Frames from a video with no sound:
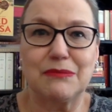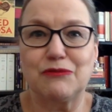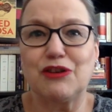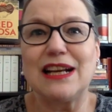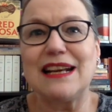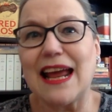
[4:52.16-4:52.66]

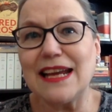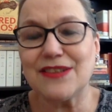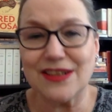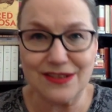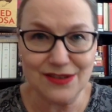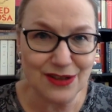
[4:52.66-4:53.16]

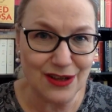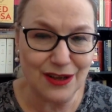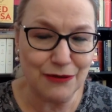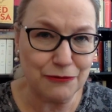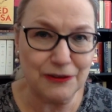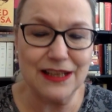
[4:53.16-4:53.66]
related
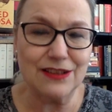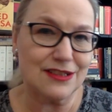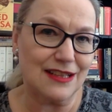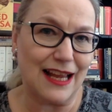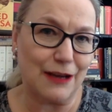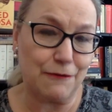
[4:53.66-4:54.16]
fields
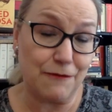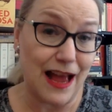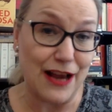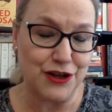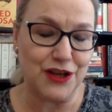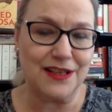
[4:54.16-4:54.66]
like
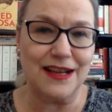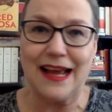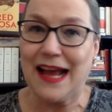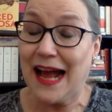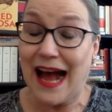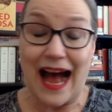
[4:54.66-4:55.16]
fashion.
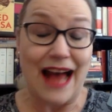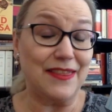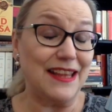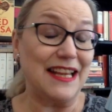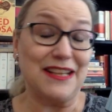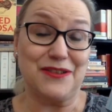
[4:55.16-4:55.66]
I
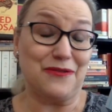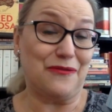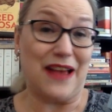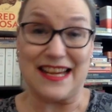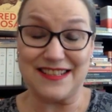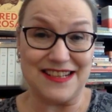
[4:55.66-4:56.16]
think it's
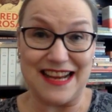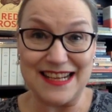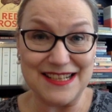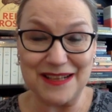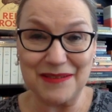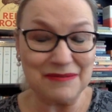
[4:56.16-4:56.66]

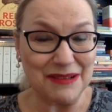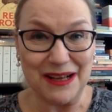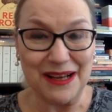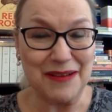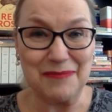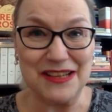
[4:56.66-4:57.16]
fascinating,
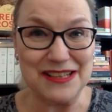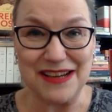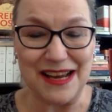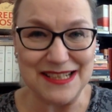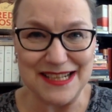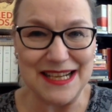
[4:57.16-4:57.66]
this
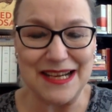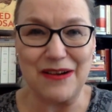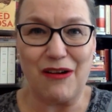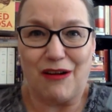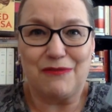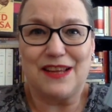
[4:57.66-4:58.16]
idea
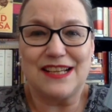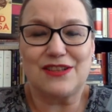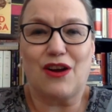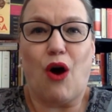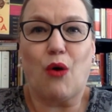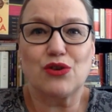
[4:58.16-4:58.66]
of this
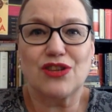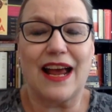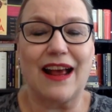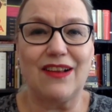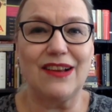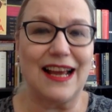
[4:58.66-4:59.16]

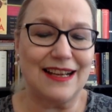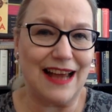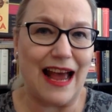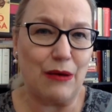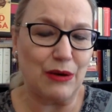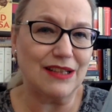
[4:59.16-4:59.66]
hotel and
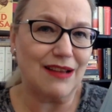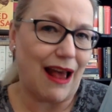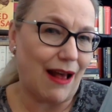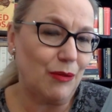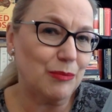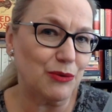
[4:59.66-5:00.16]
how it
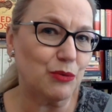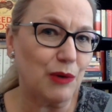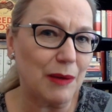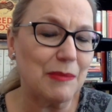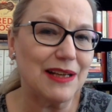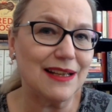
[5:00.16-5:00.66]
helped
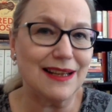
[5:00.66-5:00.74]
women